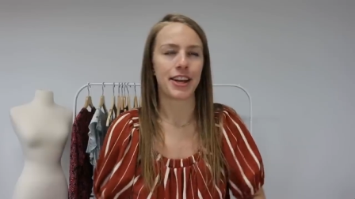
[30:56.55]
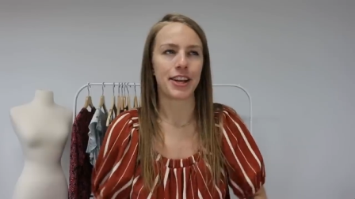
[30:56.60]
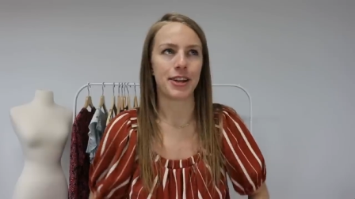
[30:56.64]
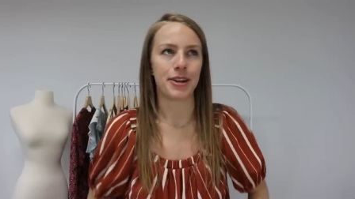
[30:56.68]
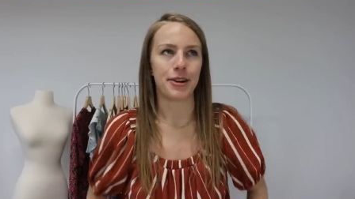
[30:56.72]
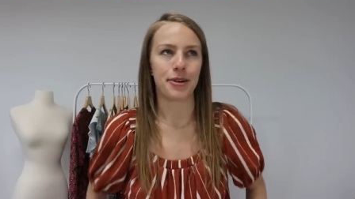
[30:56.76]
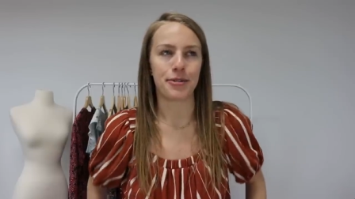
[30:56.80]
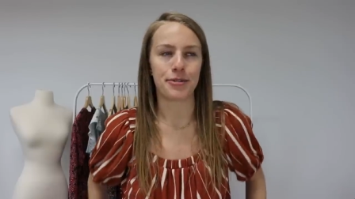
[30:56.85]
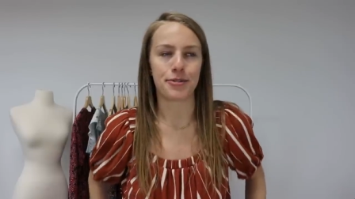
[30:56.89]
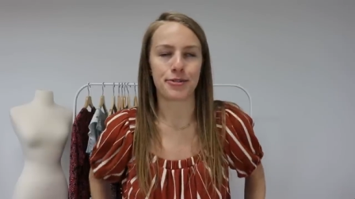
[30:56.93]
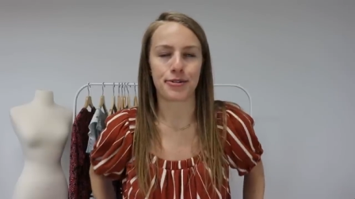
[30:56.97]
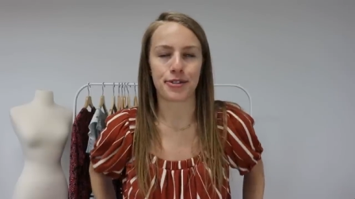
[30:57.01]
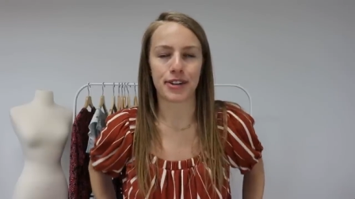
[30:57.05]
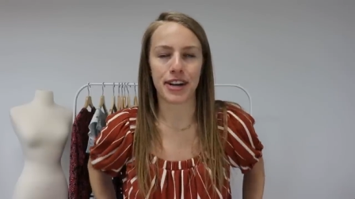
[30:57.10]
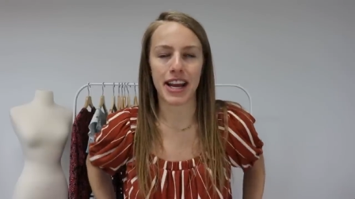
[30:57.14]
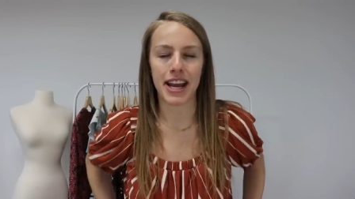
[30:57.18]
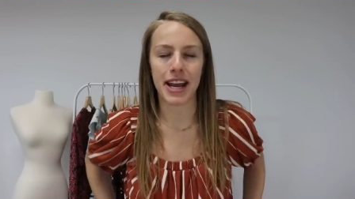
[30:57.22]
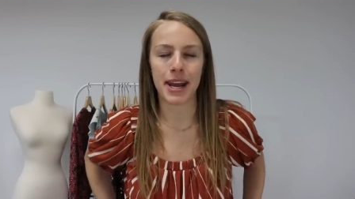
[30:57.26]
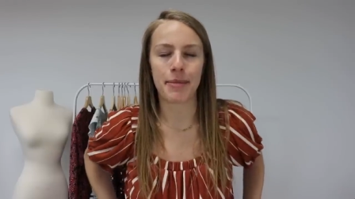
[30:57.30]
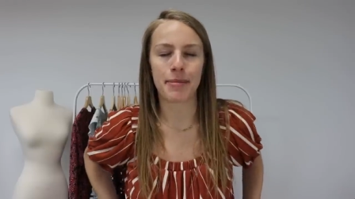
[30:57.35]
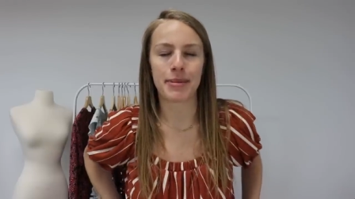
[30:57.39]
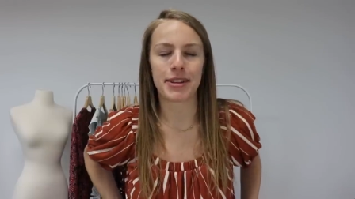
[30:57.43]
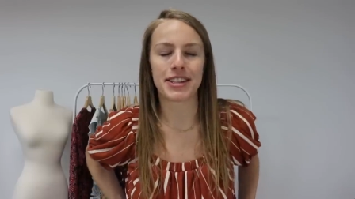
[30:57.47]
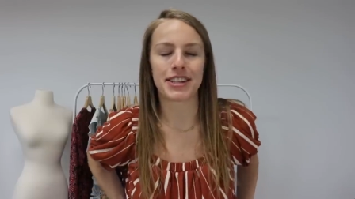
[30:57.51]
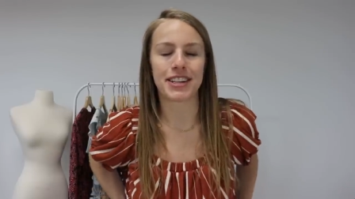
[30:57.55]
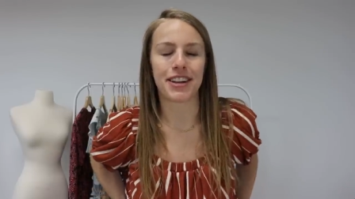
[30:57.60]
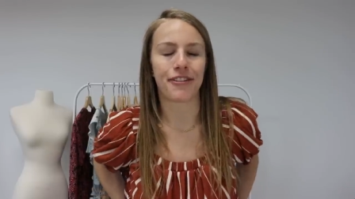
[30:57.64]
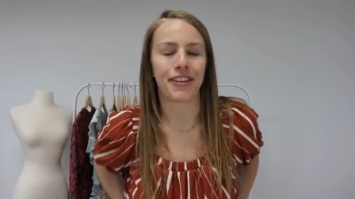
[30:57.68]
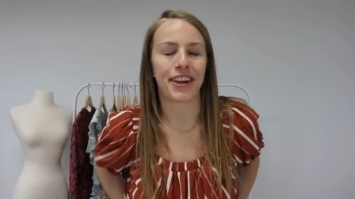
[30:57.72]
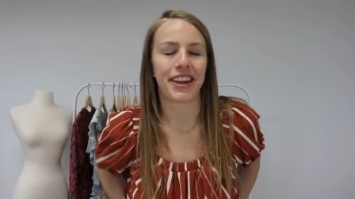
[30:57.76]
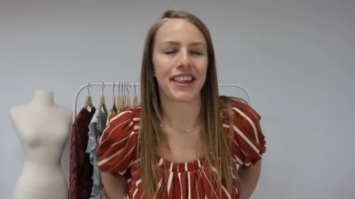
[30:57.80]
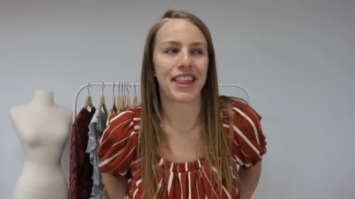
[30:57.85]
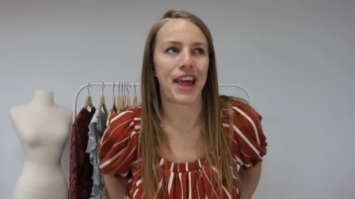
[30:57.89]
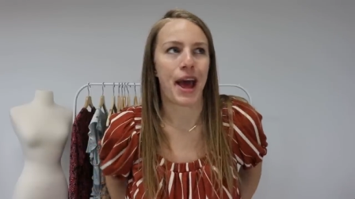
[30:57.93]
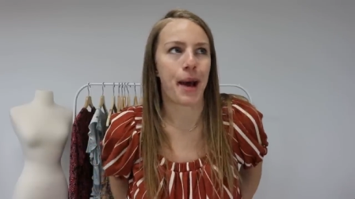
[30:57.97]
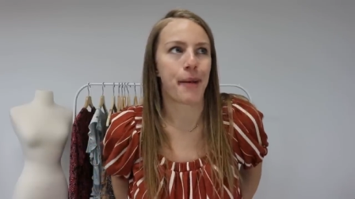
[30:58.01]
you know, dream and stuff
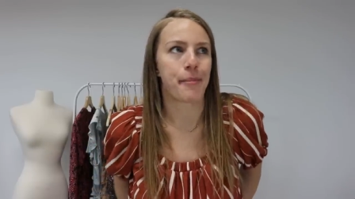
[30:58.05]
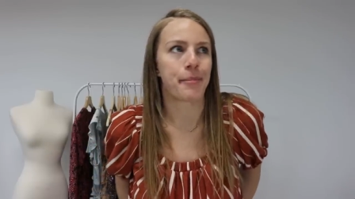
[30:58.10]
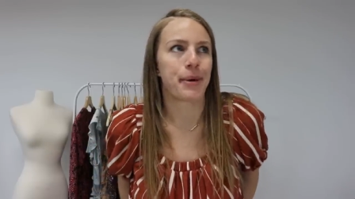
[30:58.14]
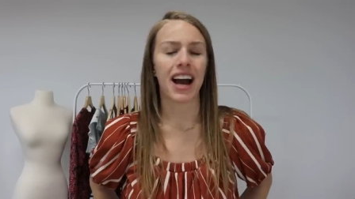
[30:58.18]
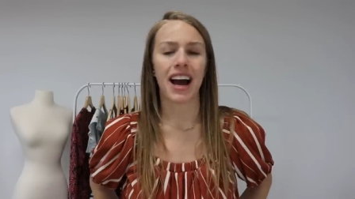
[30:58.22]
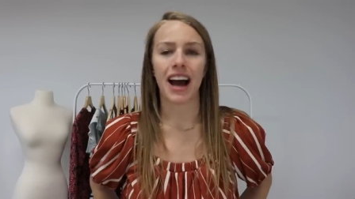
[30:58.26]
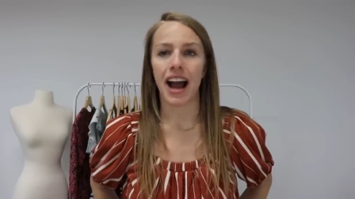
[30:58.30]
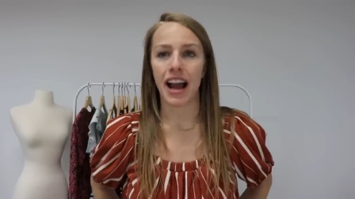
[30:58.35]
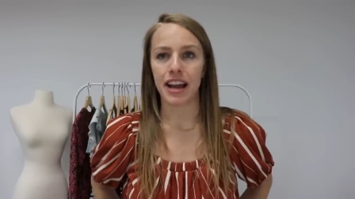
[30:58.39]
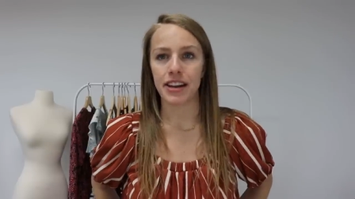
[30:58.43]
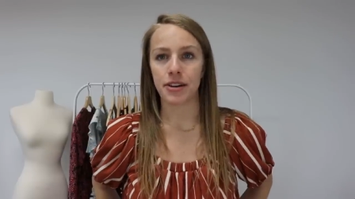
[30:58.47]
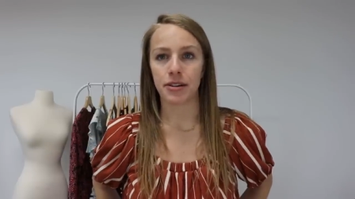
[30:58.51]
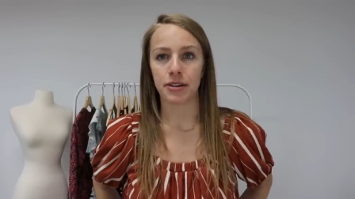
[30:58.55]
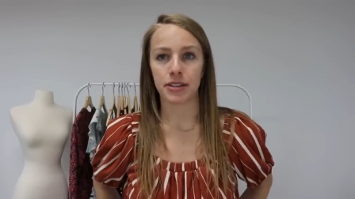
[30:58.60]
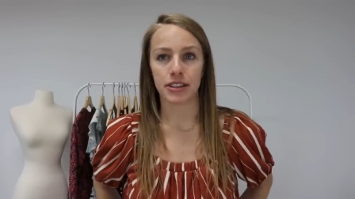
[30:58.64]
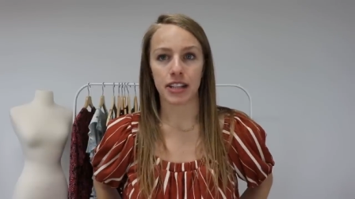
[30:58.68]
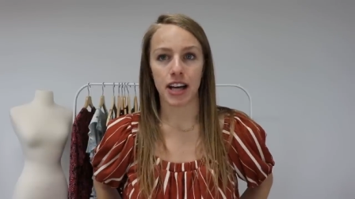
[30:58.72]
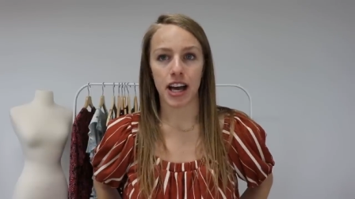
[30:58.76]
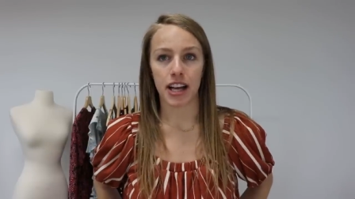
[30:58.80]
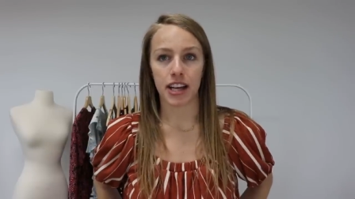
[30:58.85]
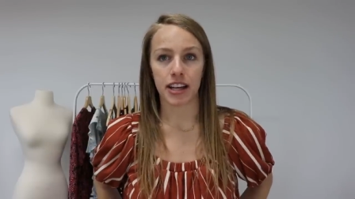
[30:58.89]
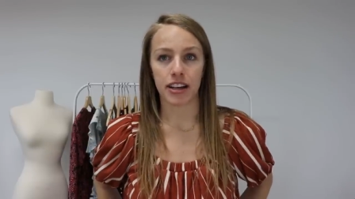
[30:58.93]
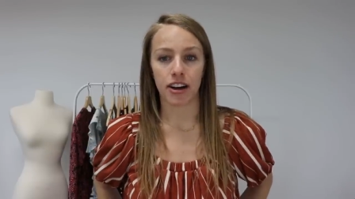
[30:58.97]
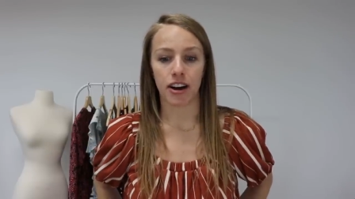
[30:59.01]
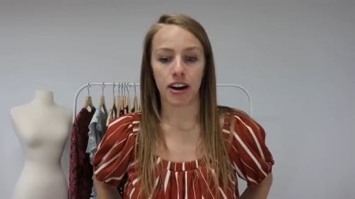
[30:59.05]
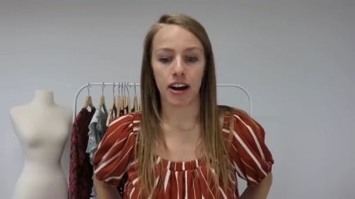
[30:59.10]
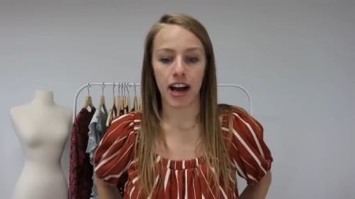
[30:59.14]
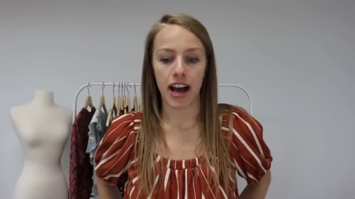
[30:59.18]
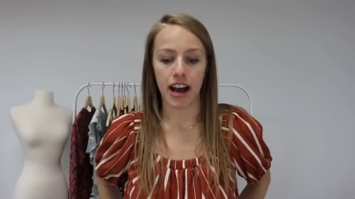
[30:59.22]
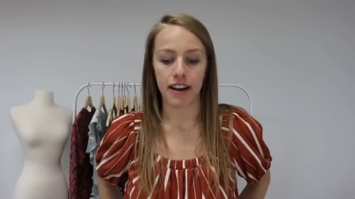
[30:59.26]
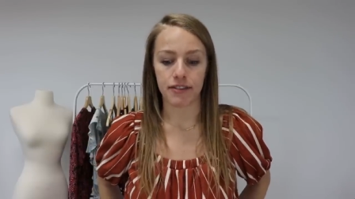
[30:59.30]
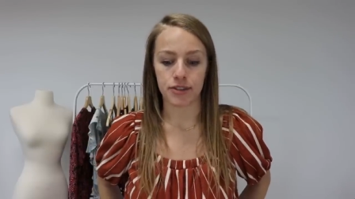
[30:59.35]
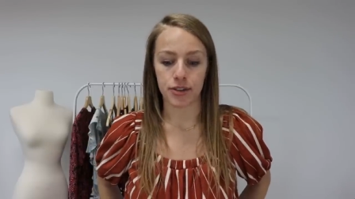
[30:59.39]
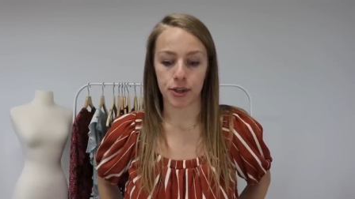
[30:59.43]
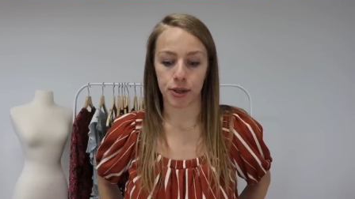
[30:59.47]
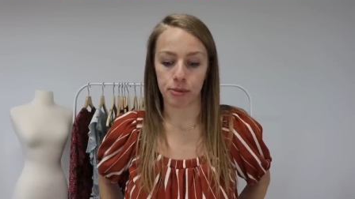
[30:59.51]
like that. Yeah, I know a lot of y'all
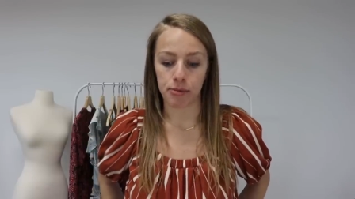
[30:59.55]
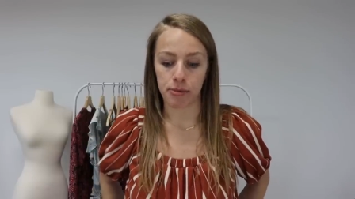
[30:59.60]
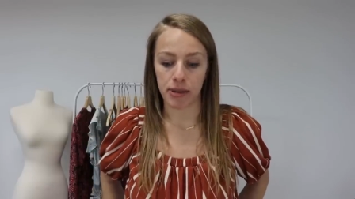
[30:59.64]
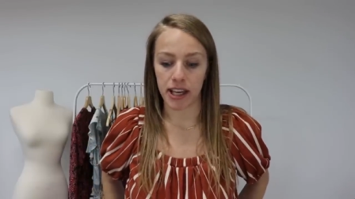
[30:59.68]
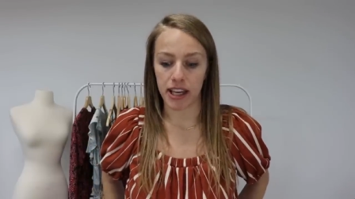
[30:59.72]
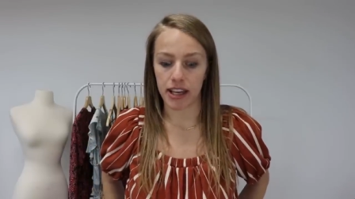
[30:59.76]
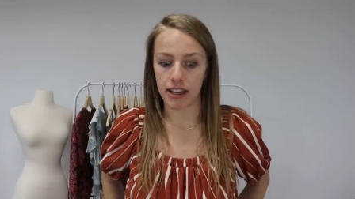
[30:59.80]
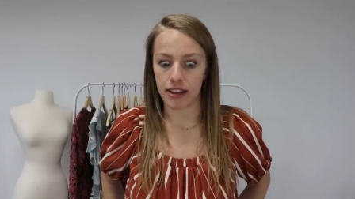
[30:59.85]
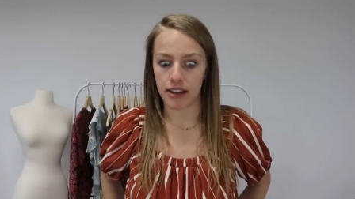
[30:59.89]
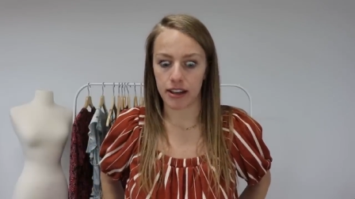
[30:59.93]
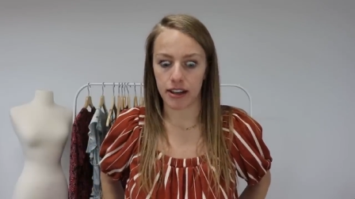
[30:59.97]
have told me,